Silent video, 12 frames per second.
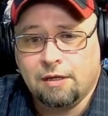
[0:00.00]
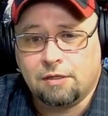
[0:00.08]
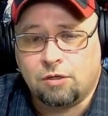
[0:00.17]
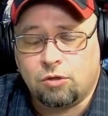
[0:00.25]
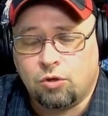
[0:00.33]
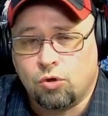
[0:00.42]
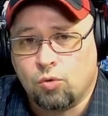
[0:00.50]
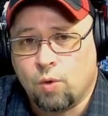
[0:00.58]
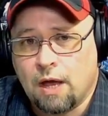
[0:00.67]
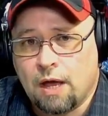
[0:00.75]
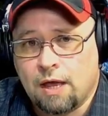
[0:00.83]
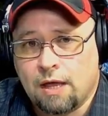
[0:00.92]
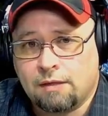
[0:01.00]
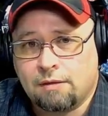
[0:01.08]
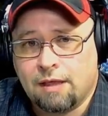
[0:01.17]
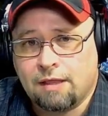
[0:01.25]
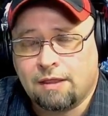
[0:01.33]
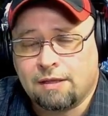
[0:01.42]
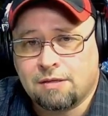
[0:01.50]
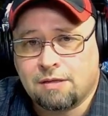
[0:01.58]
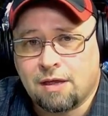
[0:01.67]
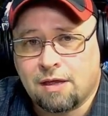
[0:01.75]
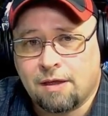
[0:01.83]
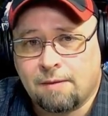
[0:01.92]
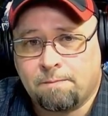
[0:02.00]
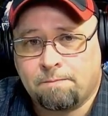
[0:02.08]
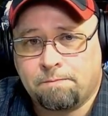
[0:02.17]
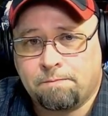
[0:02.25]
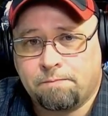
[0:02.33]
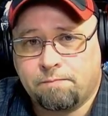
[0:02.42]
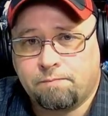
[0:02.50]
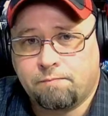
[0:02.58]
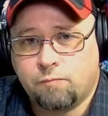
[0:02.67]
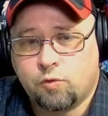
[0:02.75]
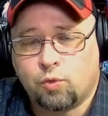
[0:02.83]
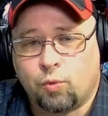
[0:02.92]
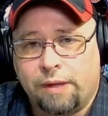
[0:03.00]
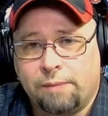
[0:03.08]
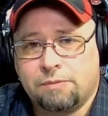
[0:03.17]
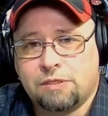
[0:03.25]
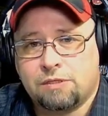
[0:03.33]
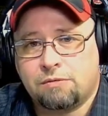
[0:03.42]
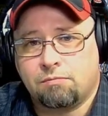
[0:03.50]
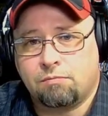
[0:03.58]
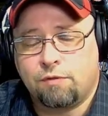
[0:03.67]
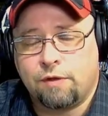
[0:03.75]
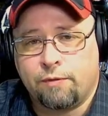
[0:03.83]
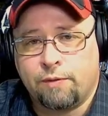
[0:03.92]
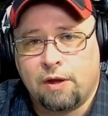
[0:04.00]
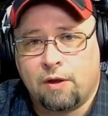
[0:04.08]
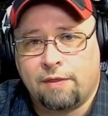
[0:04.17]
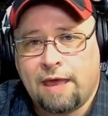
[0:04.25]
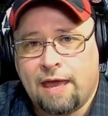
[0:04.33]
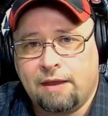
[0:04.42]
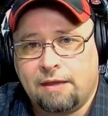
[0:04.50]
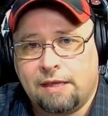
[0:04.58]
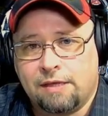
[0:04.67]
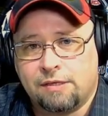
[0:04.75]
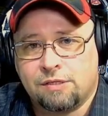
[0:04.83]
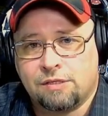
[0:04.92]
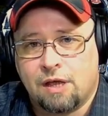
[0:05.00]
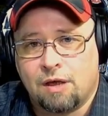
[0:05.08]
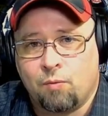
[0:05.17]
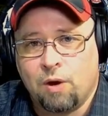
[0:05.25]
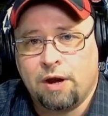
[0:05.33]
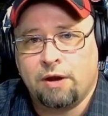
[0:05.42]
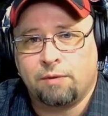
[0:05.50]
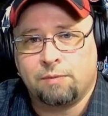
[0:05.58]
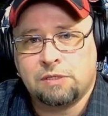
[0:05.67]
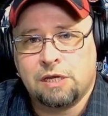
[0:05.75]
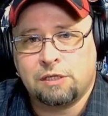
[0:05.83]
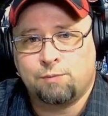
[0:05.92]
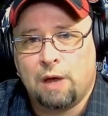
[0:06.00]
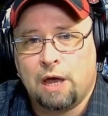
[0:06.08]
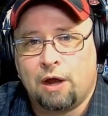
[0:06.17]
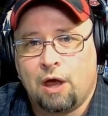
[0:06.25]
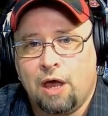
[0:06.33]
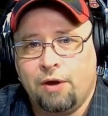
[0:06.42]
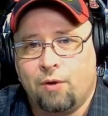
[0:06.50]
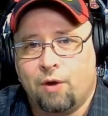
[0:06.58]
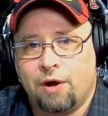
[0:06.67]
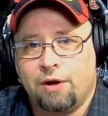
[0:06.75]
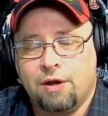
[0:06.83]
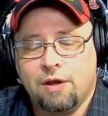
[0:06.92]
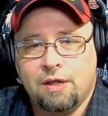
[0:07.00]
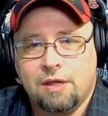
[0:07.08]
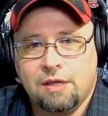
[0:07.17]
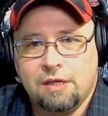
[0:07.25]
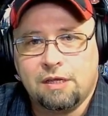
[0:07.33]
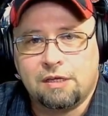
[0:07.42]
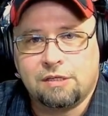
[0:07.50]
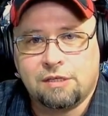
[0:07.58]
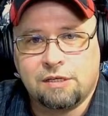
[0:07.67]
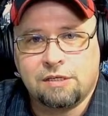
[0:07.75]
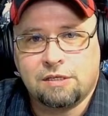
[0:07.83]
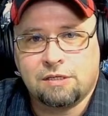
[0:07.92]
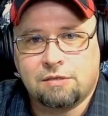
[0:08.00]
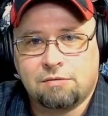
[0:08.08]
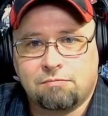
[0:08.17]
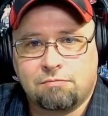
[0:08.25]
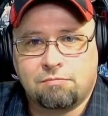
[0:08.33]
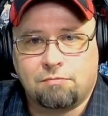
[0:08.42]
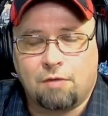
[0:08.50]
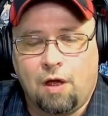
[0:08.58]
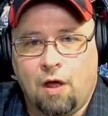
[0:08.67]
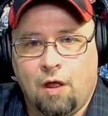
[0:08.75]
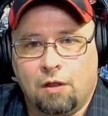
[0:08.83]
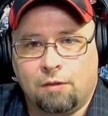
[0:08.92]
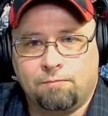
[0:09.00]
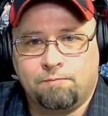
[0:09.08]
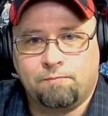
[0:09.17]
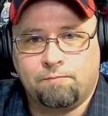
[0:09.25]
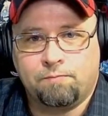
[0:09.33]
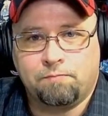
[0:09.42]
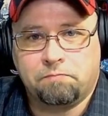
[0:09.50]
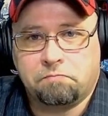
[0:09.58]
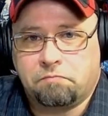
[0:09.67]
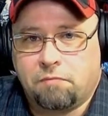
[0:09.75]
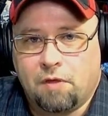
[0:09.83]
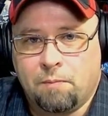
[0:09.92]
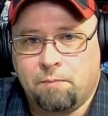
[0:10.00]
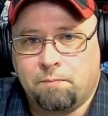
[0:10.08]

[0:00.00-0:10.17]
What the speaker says: Do you think that Squibb's theory on that is 100% spot on, or is this all a